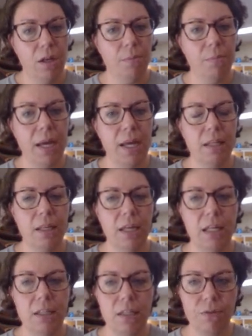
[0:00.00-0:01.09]
But
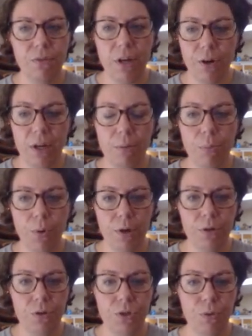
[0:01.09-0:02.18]
this is very
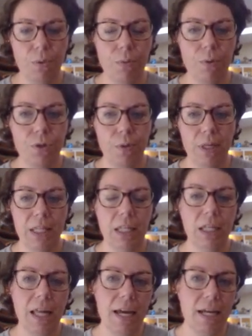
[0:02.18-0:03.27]
important to what we're doing in the
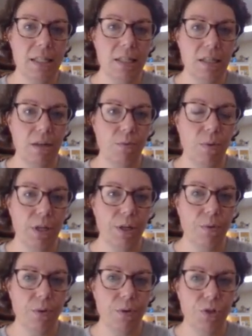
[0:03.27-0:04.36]
class and what
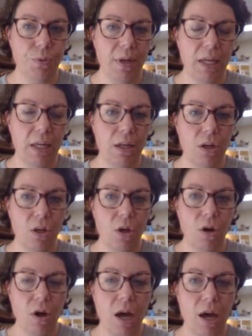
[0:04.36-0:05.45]
you are doing
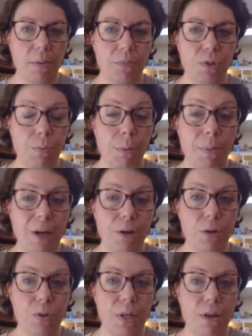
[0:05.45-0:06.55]
to prepare
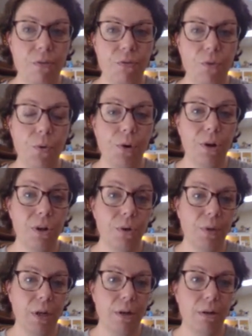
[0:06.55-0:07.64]
yourself for a
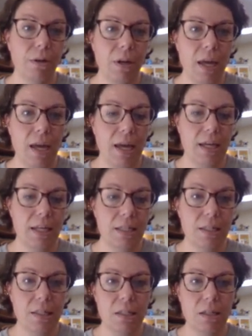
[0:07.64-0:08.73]
career
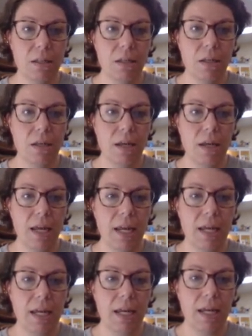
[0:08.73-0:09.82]
as
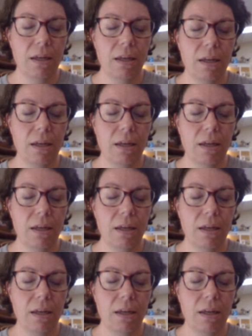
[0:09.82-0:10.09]
a